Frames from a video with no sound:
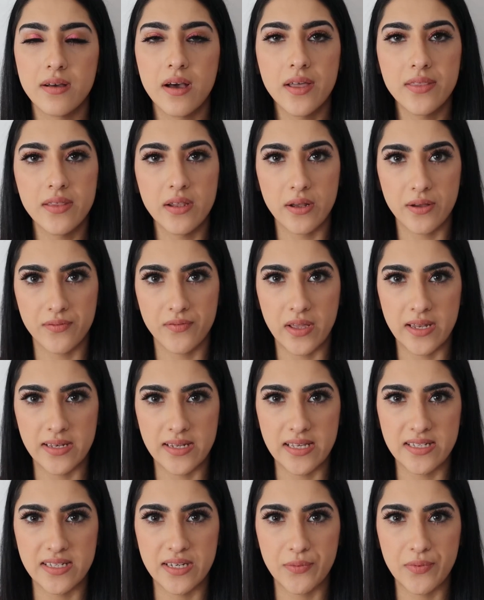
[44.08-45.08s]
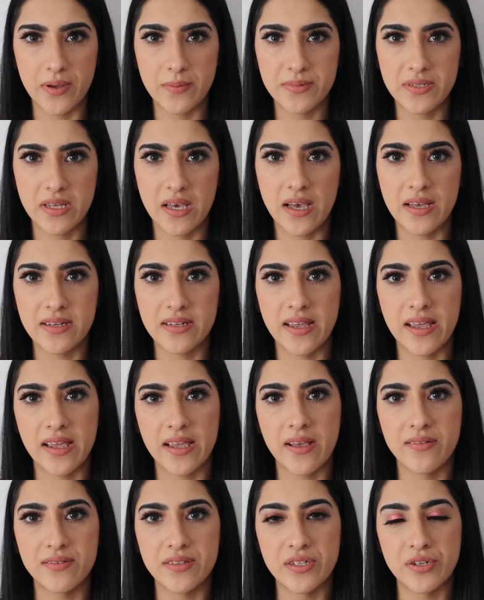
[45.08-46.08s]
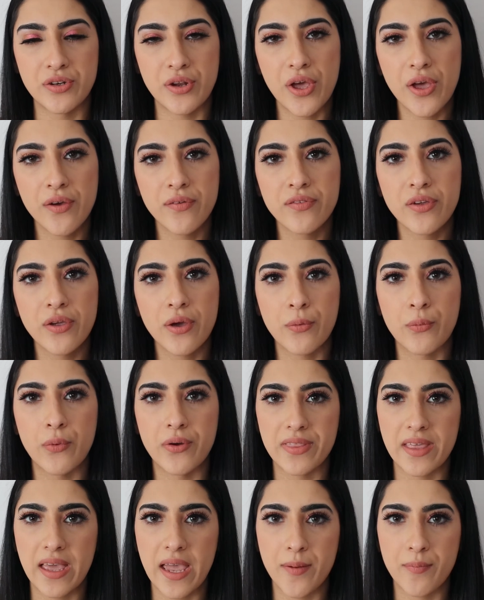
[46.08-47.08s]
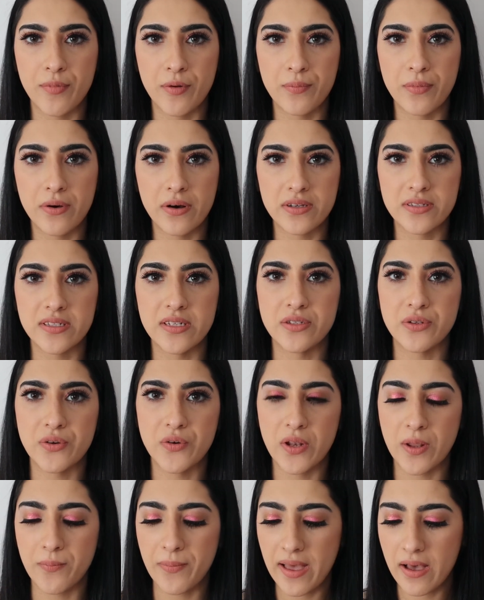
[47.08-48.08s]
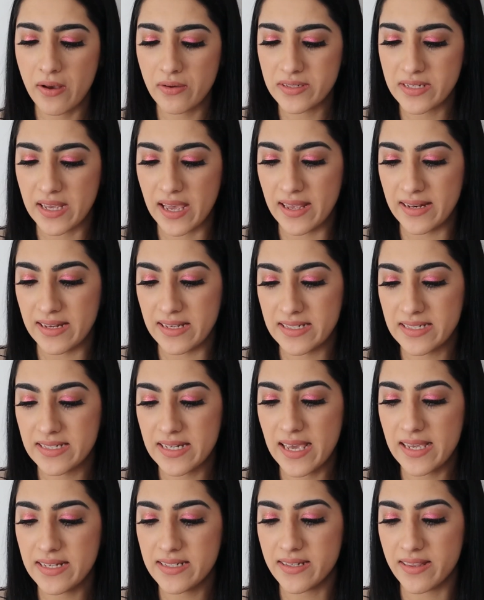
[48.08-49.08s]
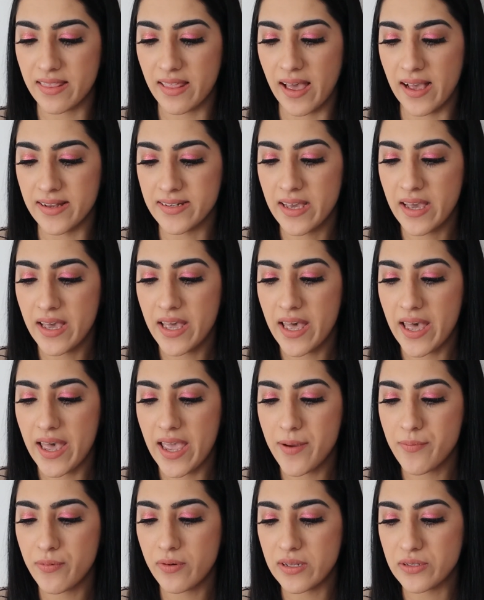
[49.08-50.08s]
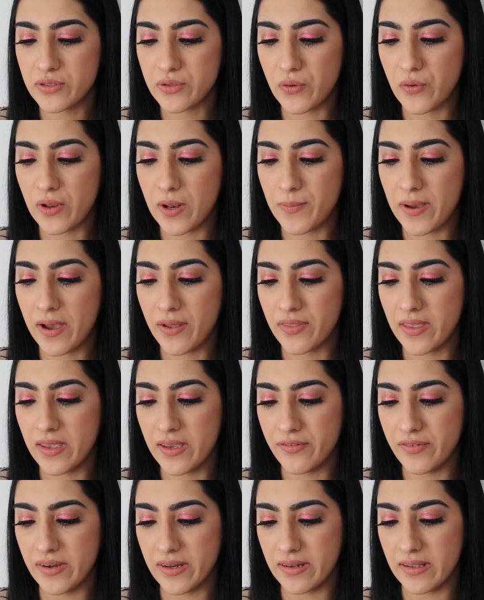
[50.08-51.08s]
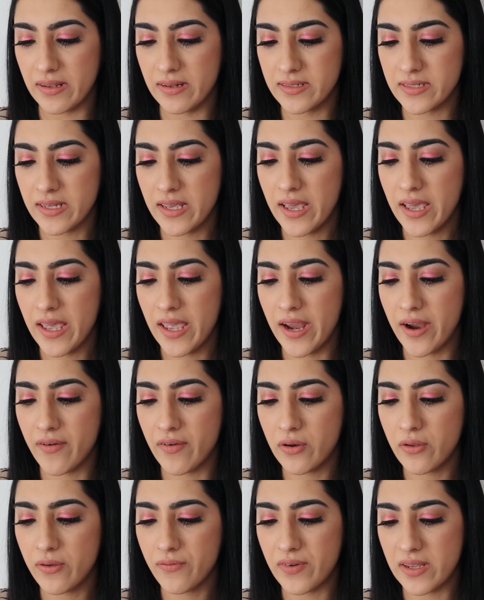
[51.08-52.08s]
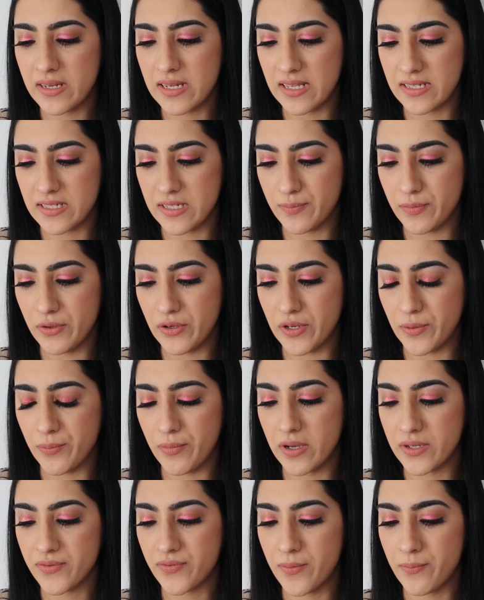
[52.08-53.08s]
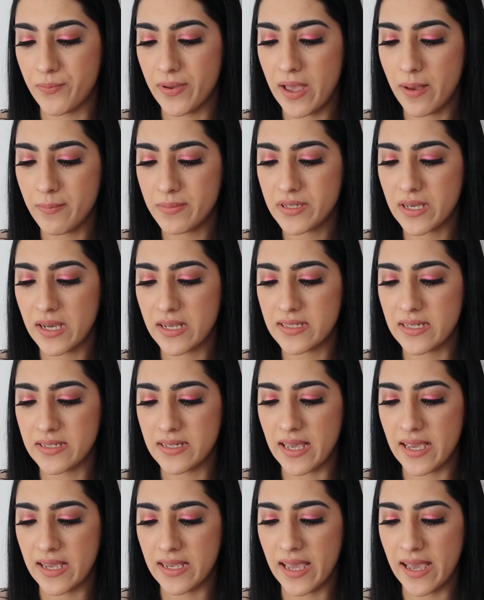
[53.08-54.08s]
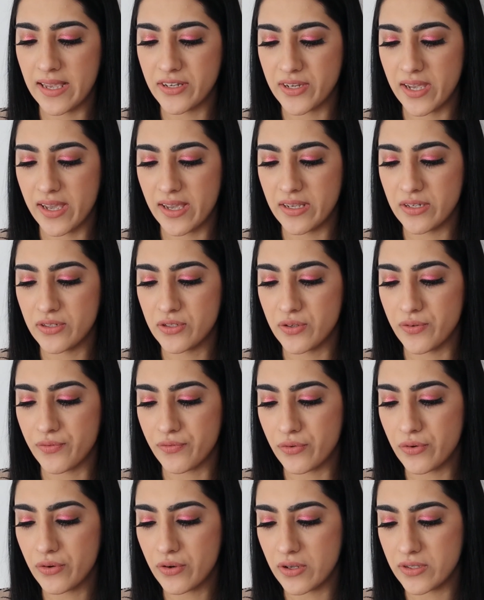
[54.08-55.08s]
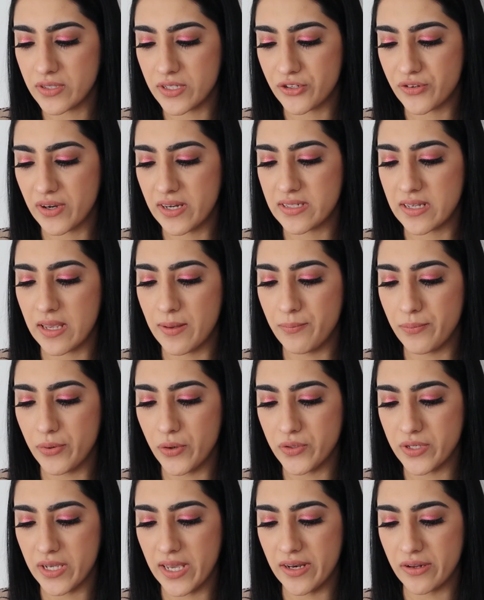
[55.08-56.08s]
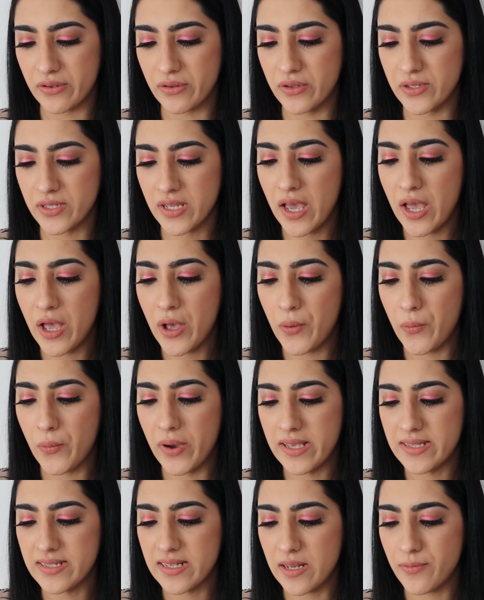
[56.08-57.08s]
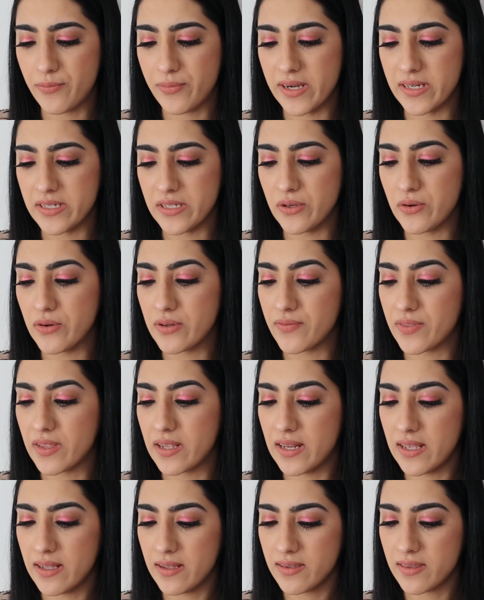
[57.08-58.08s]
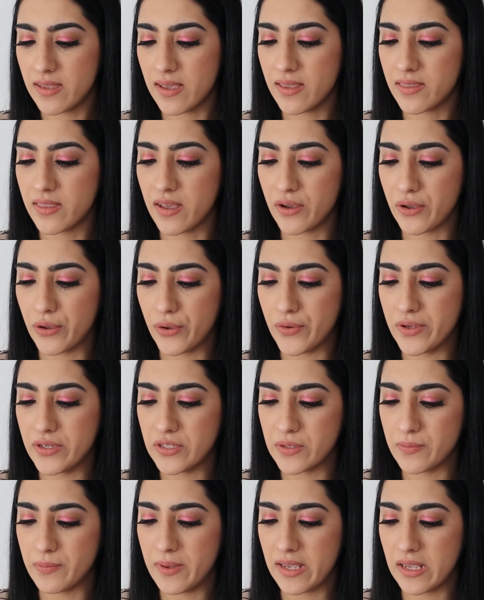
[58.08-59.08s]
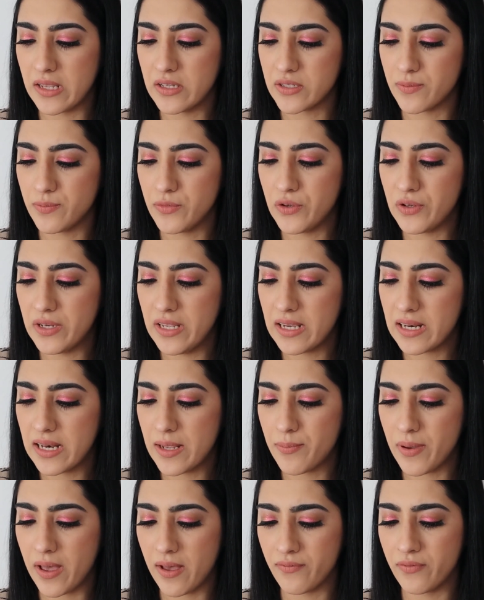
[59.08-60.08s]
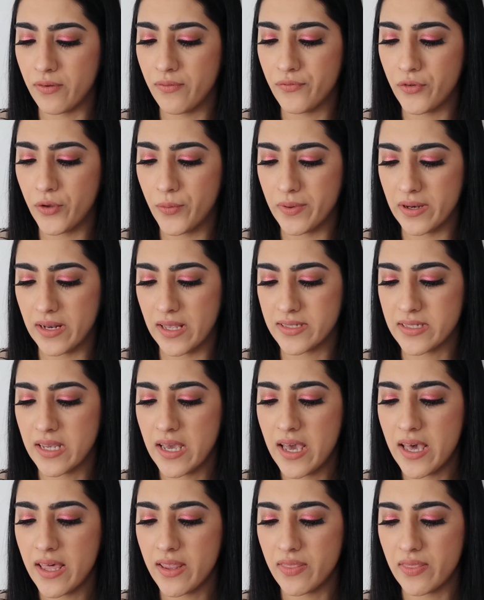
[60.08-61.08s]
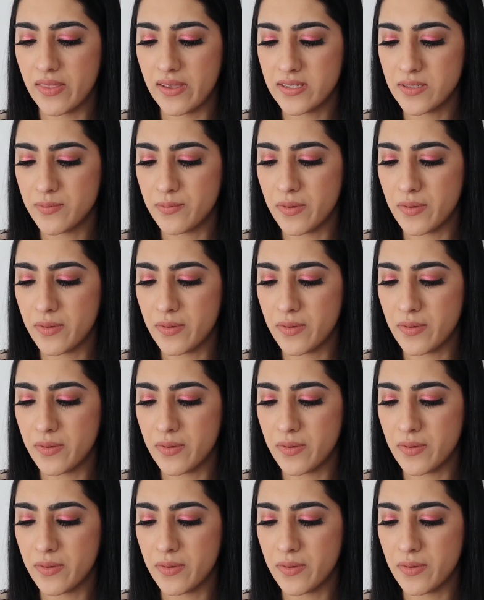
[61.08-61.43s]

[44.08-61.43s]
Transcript: On the Lookfantastic website it gives us an overview of what the April box is all about, and it states that April is all about the ingredients here on Lookfantastic Beauty Box, from peptides and AHAs to fruit concentrates and botanicals. We're celebrating all of the little things that go into making some uniquely powerful formulas. This